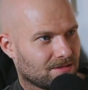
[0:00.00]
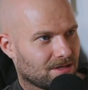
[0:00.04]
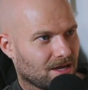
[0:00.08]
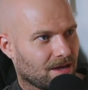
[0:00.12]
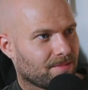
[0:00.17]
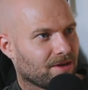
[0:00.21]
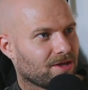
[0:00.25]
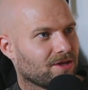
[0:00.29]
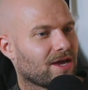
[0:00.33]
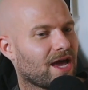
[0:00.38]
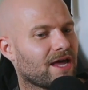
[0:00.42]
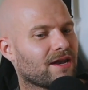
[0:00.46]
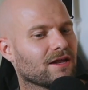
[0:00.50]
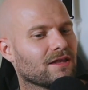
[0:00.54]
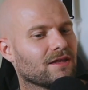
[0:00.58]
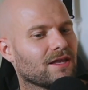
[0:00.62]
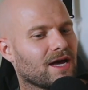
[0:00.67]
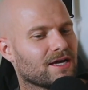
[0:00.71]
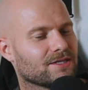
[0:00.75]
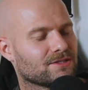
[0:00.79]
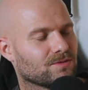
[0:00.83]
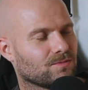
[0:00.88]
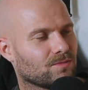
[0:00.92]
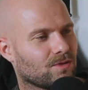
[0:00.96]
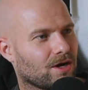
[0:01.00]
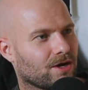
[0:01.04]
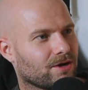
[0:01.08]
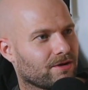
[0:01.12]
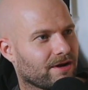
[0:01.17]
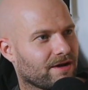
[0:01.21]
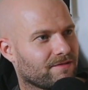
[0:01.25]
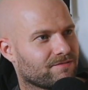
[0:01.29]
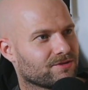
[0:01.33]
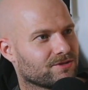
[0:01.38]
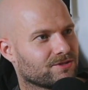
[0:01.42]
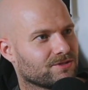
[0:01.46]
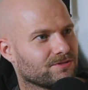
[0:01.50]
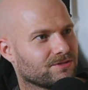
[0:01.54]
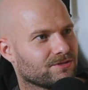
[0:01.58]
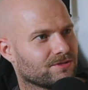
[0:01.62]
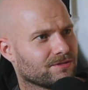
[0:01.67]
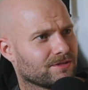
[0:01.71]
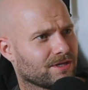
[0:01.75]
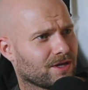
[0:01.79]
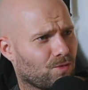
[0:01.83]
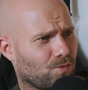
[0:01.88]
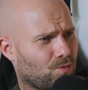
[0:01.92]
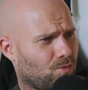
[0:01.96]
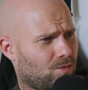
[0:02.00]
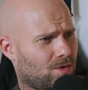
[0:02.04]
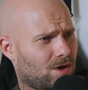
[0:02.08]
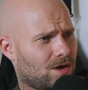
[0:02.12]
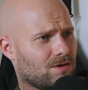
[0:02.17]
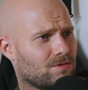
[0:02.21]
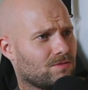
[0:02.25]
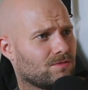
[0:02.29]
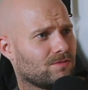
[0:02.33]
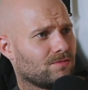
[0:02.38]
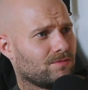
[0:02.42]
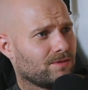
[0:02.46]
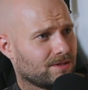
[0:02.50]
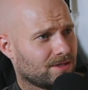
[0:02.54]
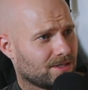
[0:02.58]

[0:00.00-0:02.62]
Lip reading: I bet you had a glass of water after too and you're like, whoa, where'd